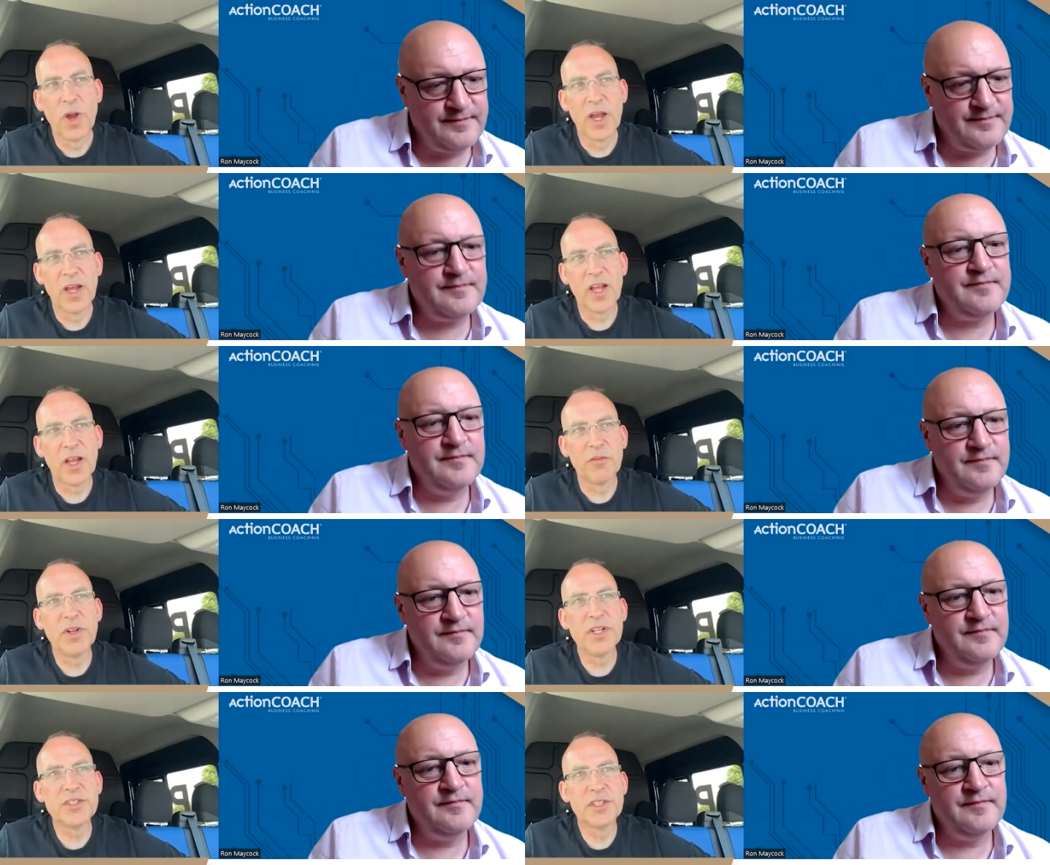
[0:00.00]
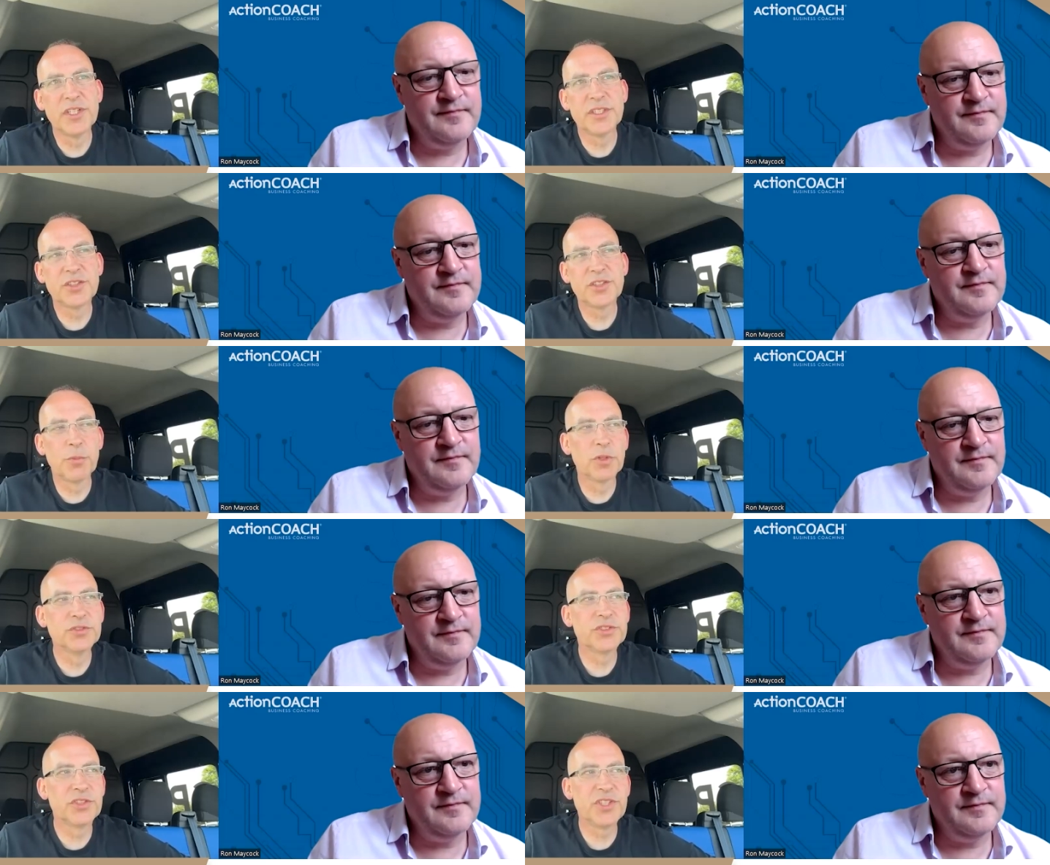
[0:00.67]
Speaker 1: where originally
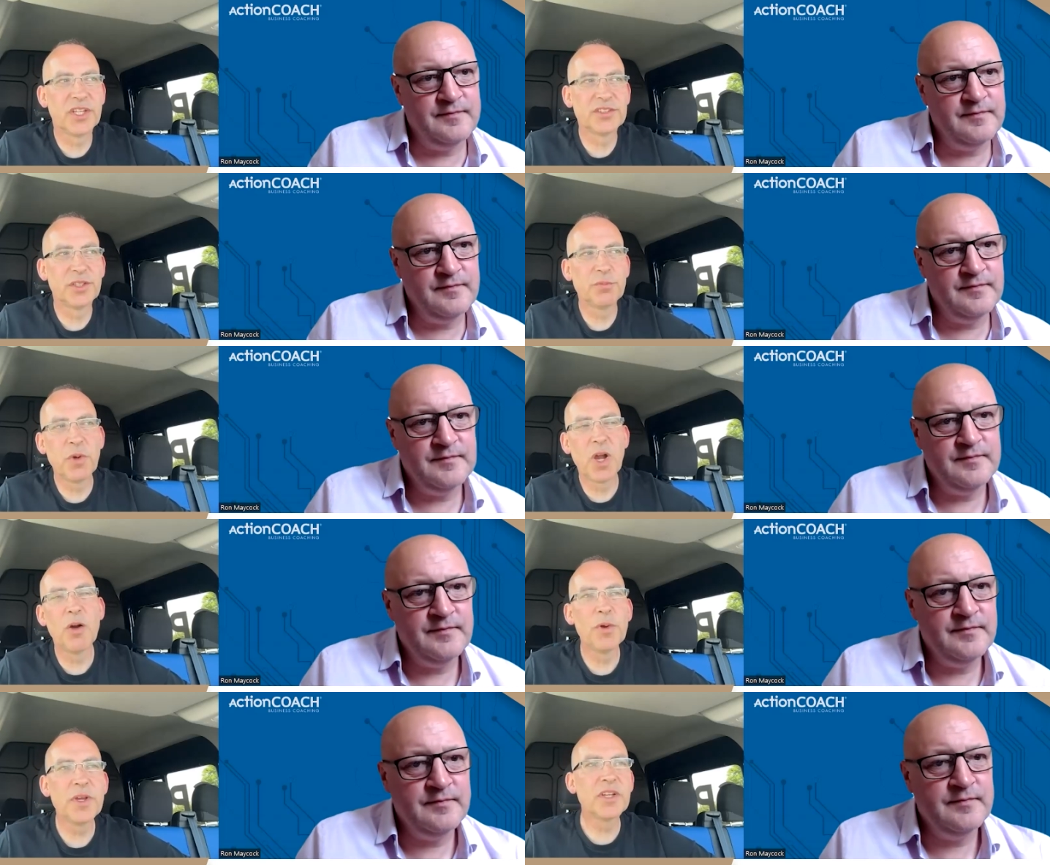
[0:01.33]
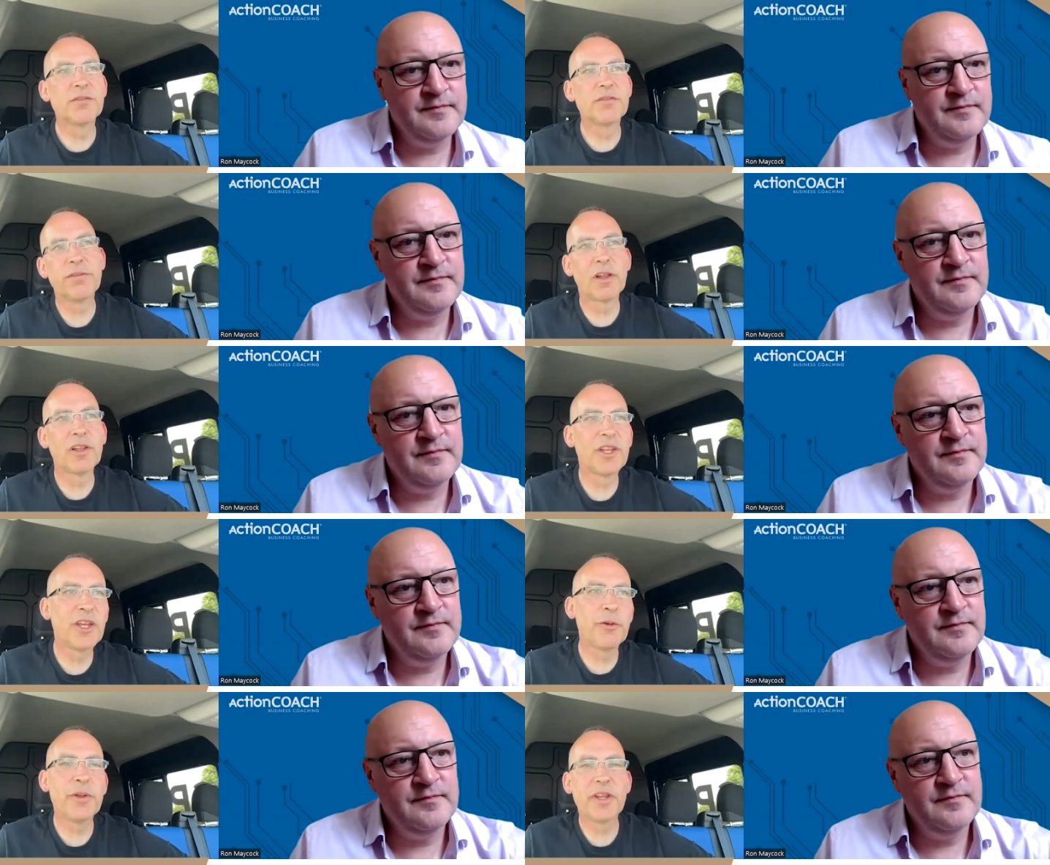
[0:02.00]
someone suggested, well, we could
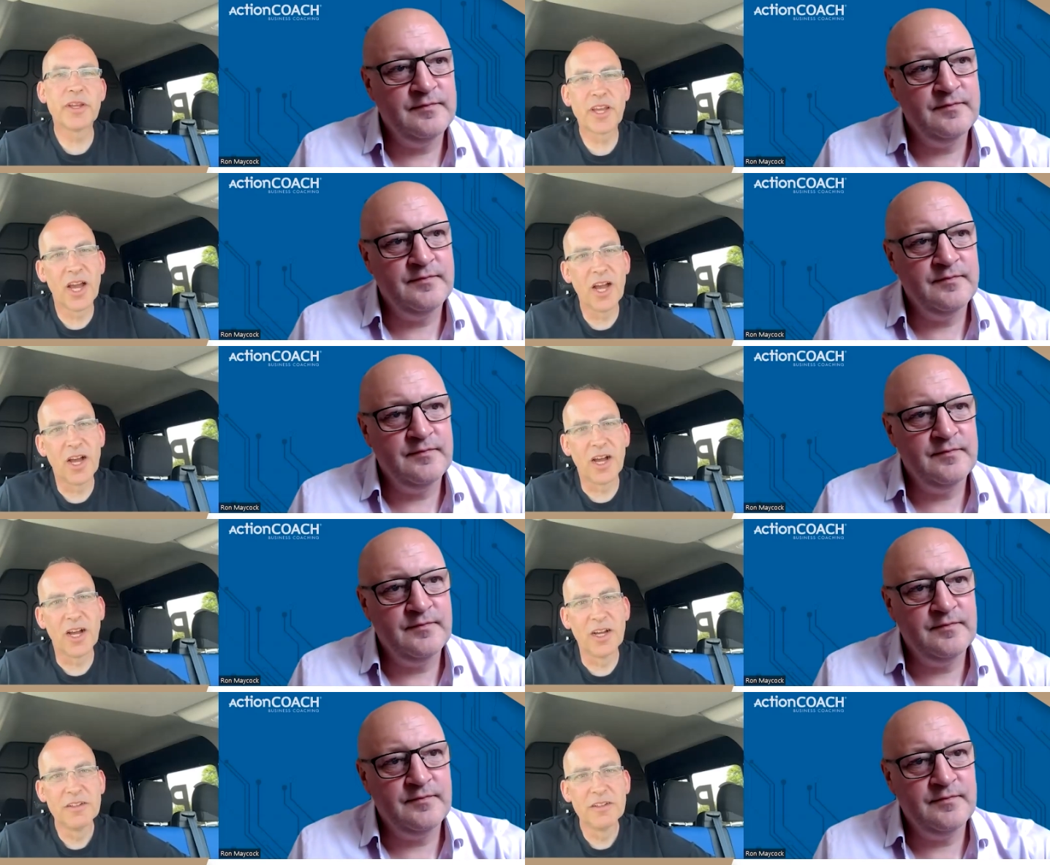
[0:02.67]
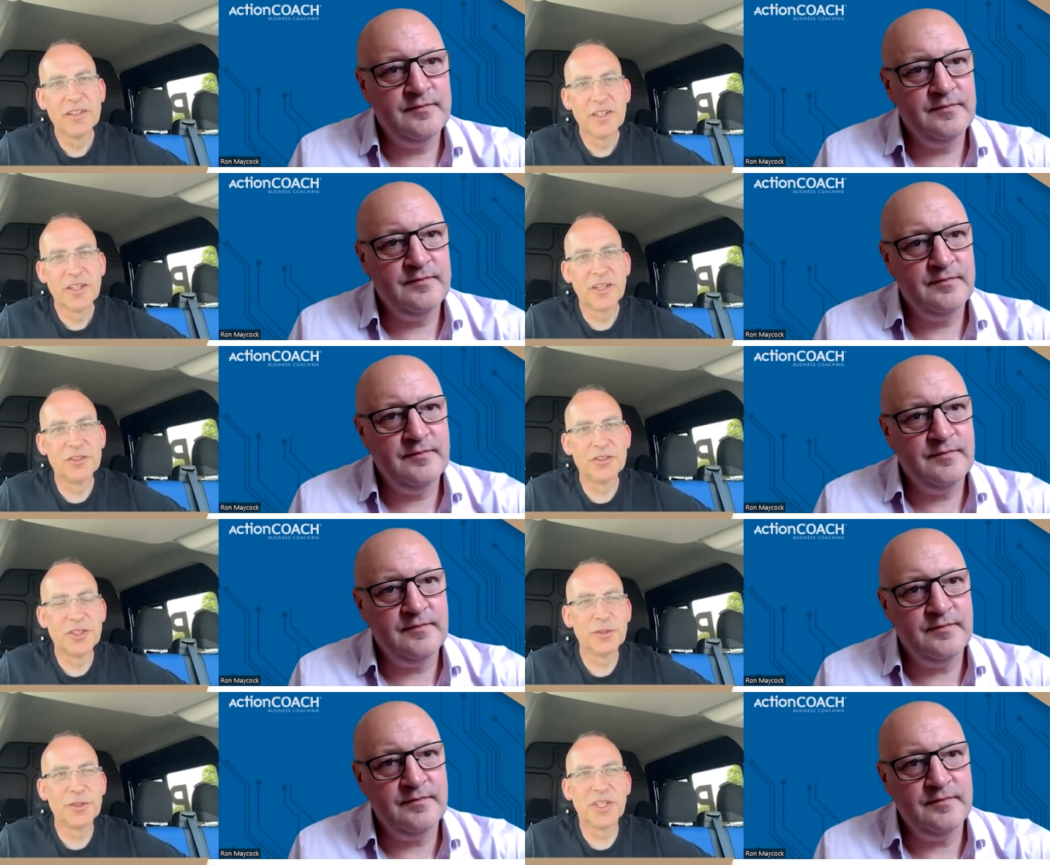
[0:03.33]
follow you in a car
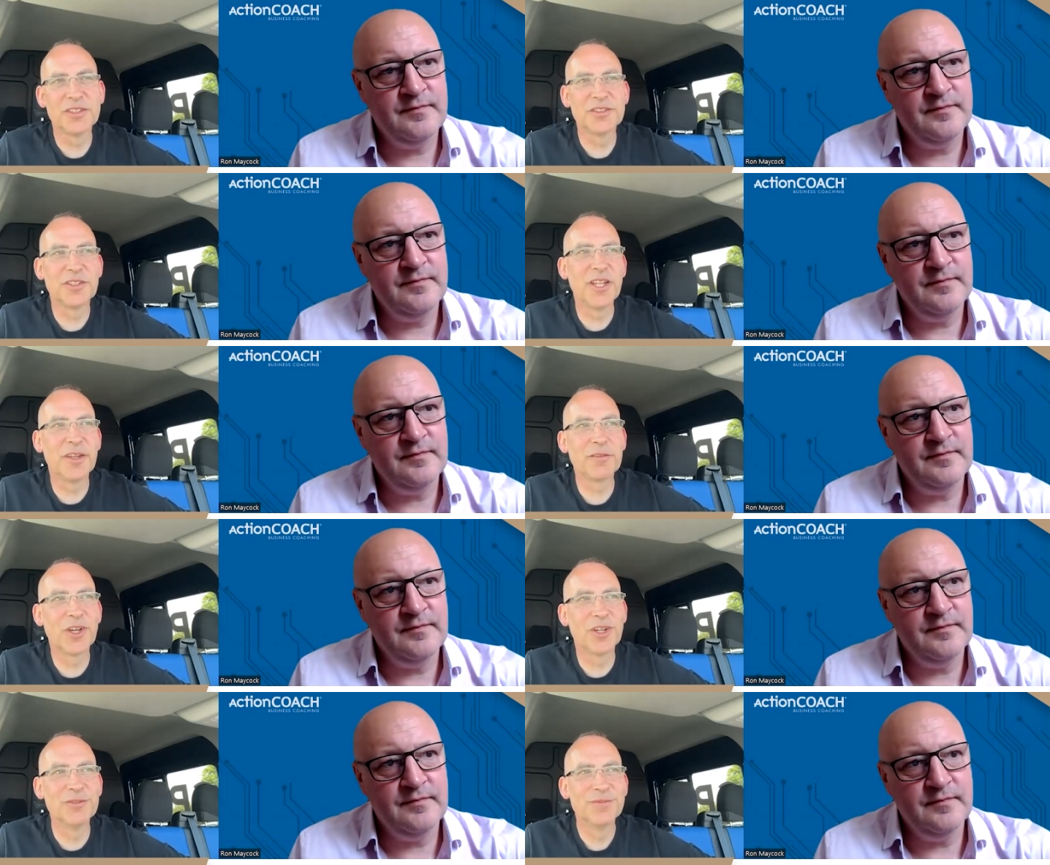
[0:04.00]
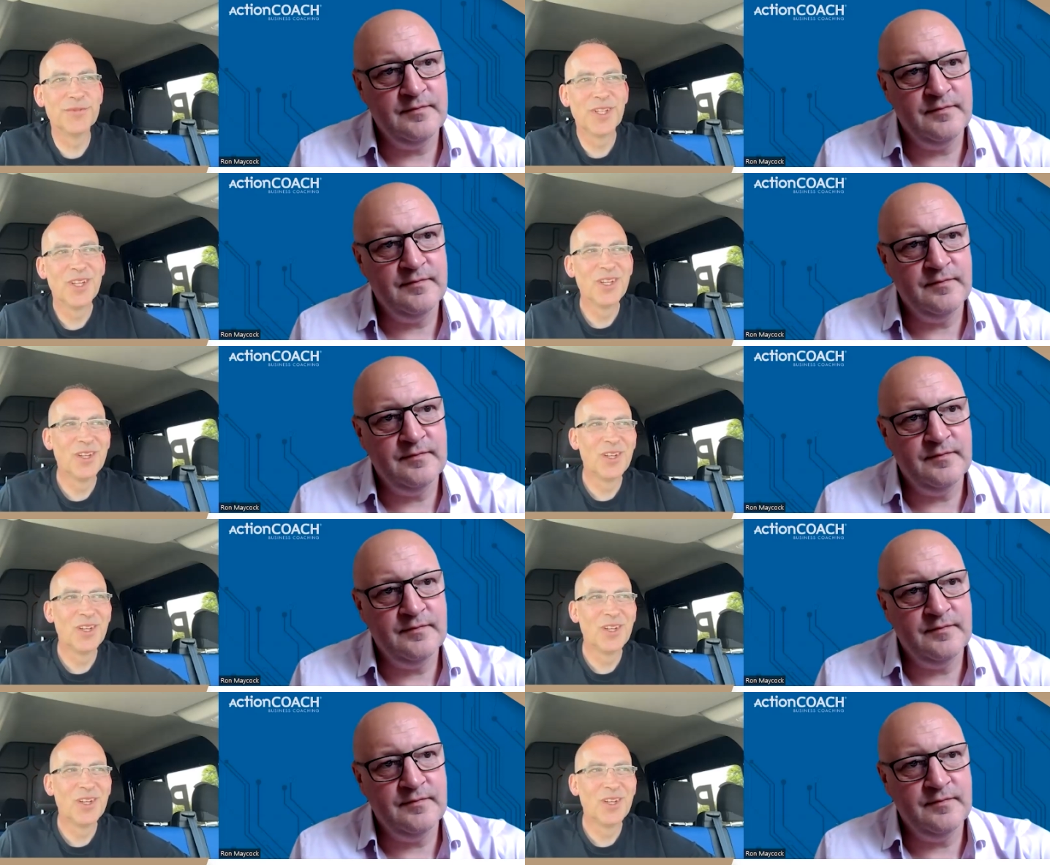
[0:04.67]
and do this, and they've gone,